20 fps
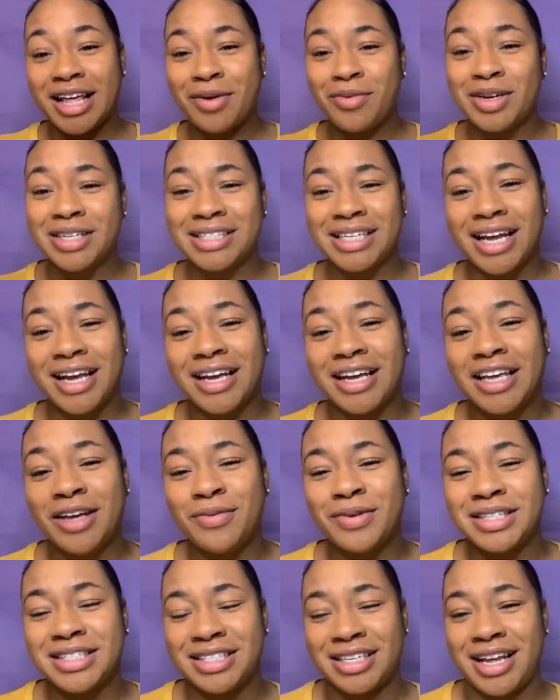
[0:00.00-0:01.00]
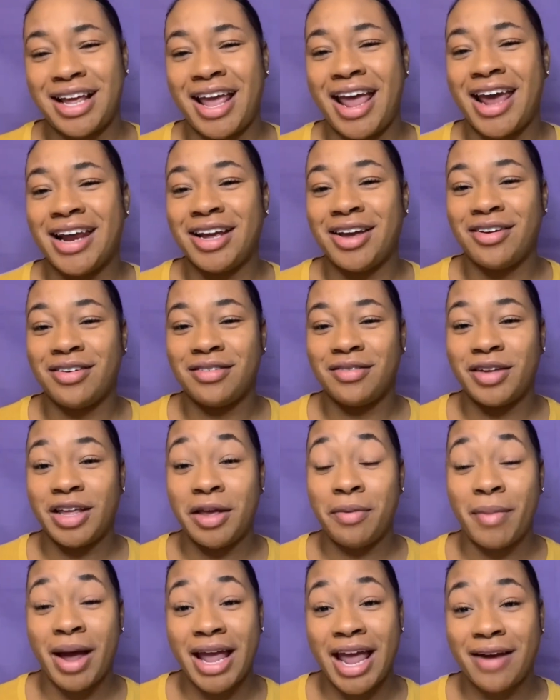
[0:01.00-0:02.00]
saying he
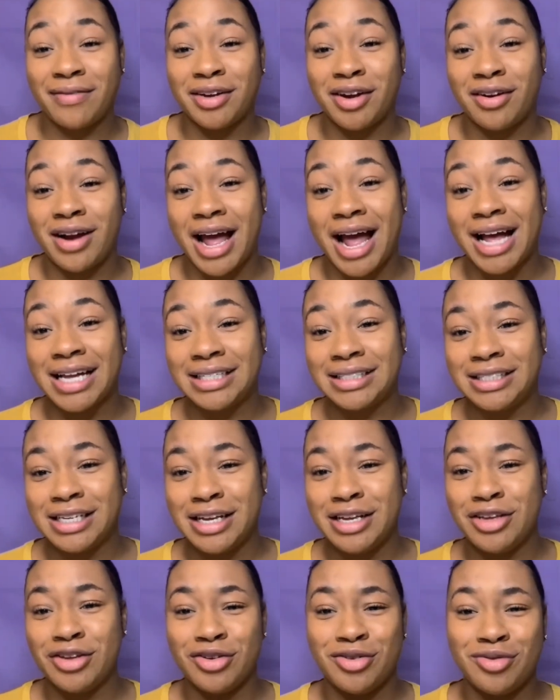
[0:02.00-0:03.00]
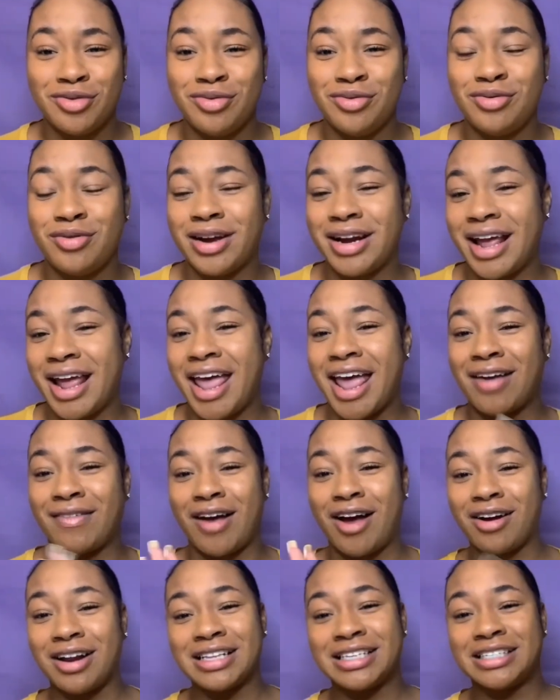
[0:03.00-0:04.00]
might have to go to ICU and have
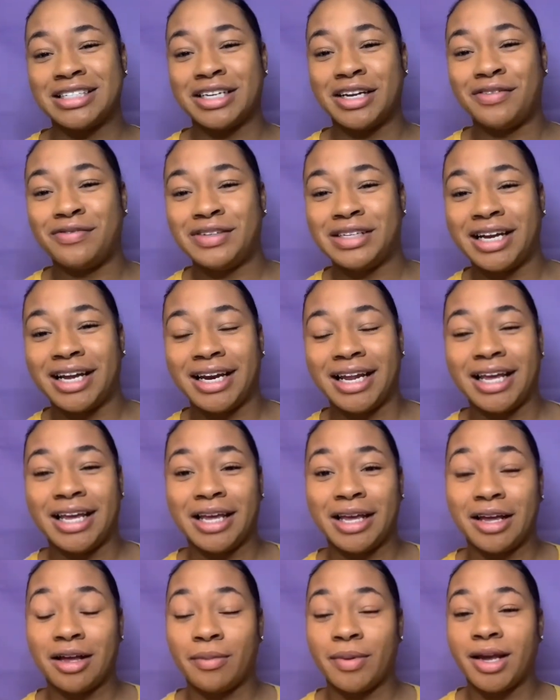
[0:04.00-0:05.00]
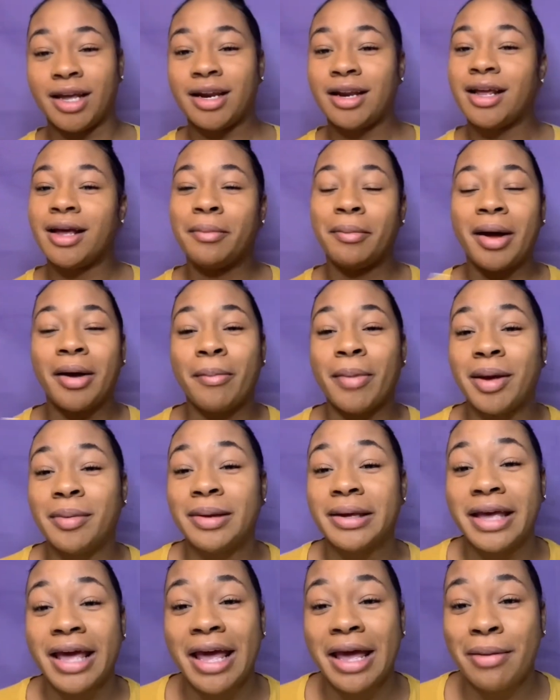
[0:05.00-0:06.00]
all this stuff done to him. And my baby
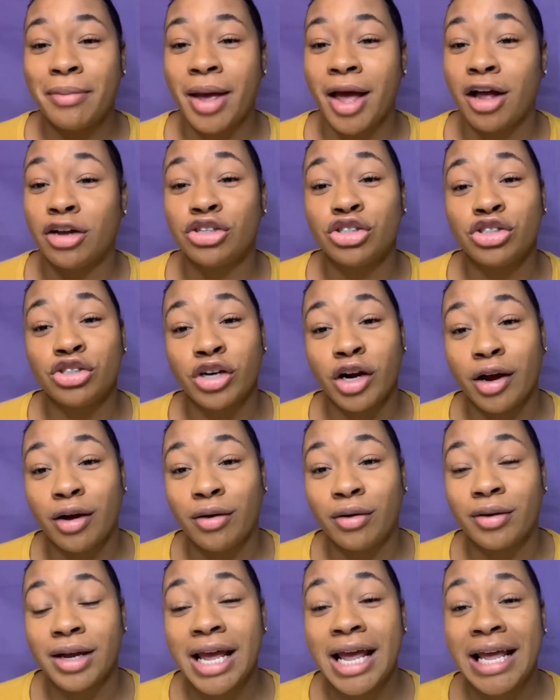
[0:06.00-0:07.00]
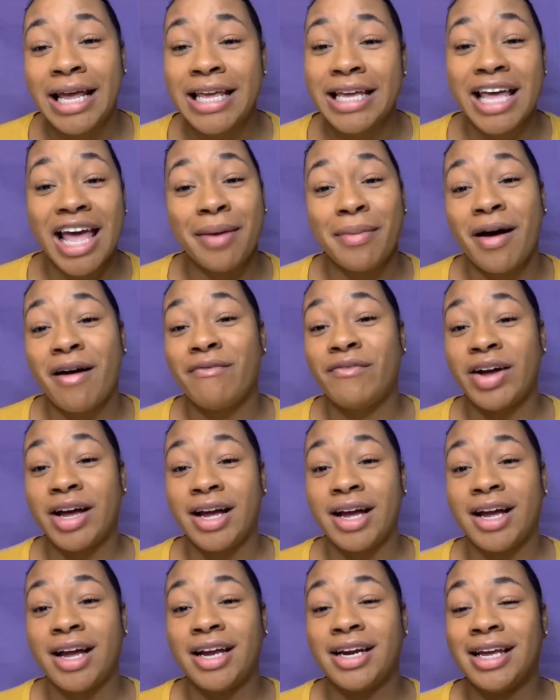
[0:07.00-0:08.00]
came out strong. He came out
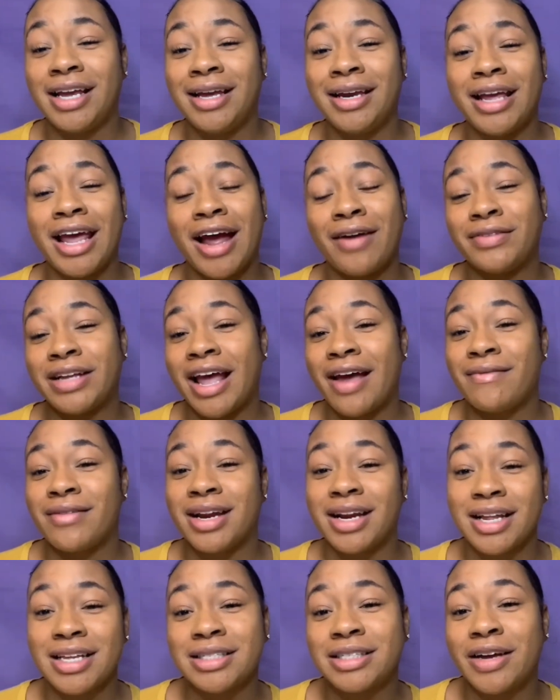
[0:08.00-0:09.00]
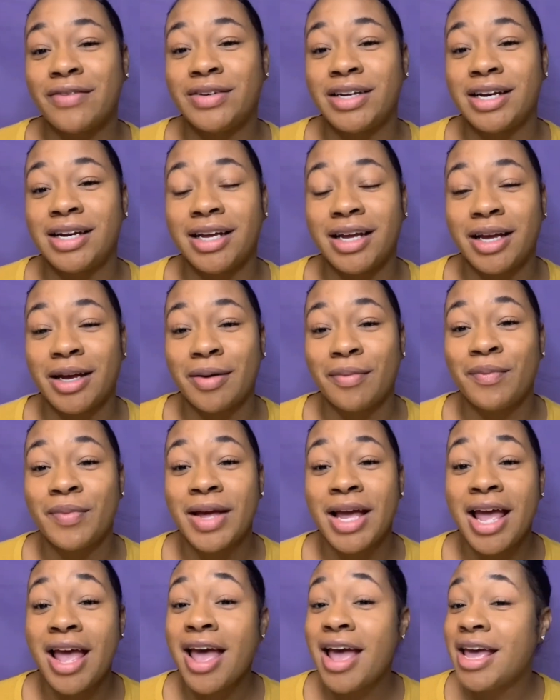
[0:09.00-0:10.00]
fine. He didn't have to have none of that stuff done to him.
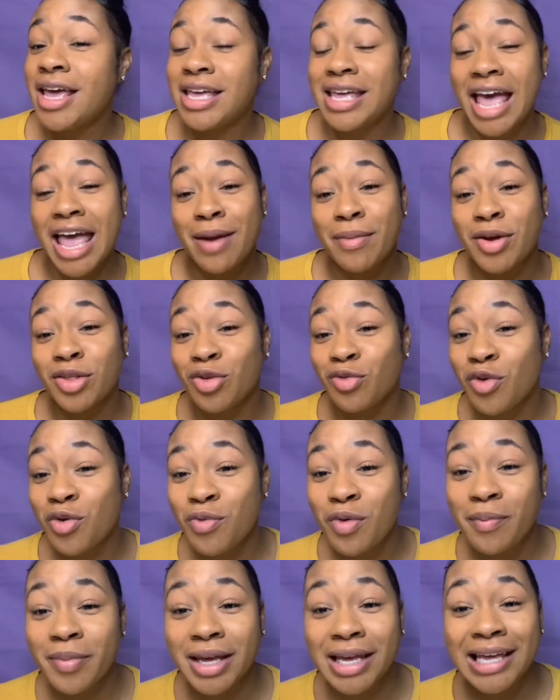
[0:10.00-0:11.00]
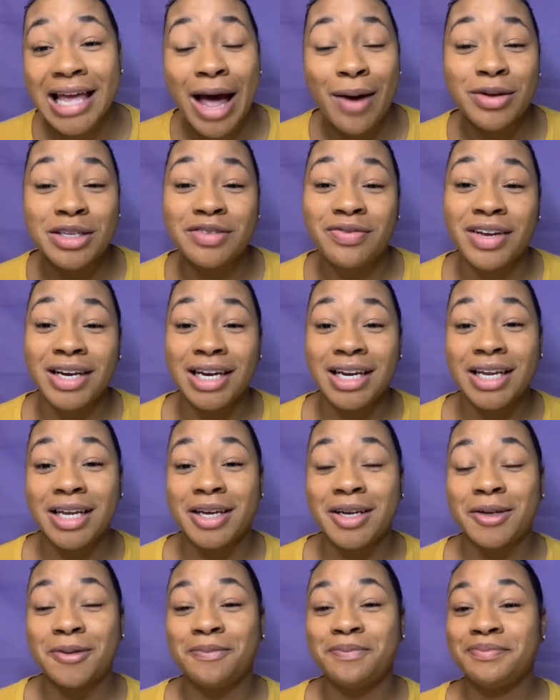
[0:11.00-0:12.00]
He came in the room with me. I was feeding
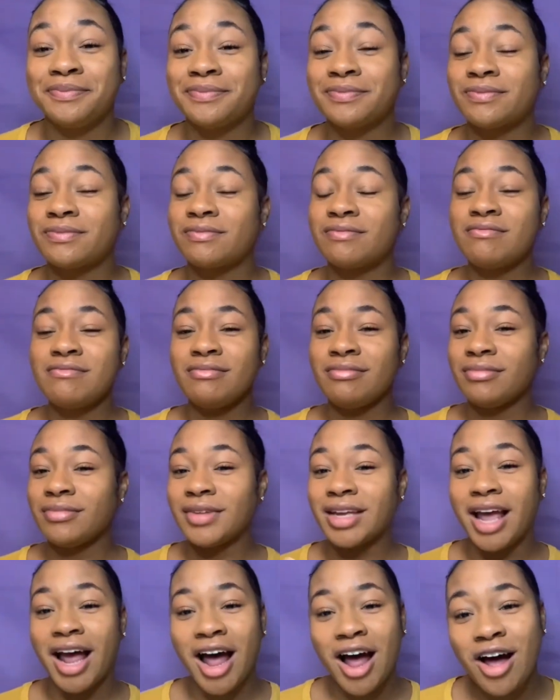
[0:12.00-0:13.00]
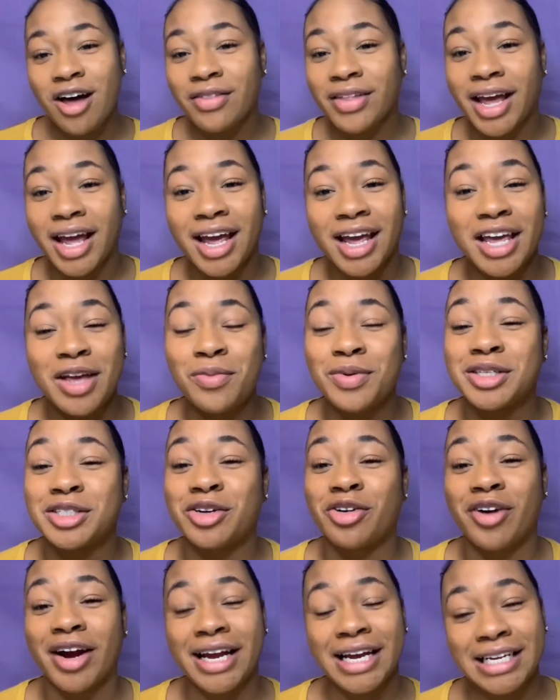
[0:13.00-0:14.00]
him. All that. He was
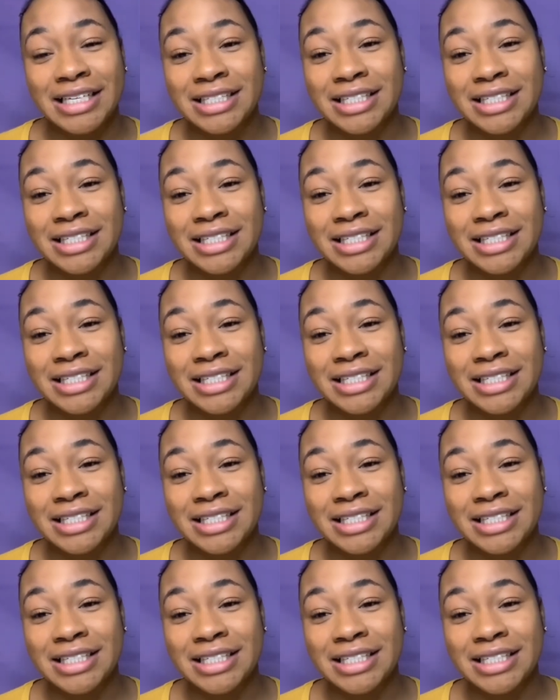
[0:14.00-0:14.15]
great.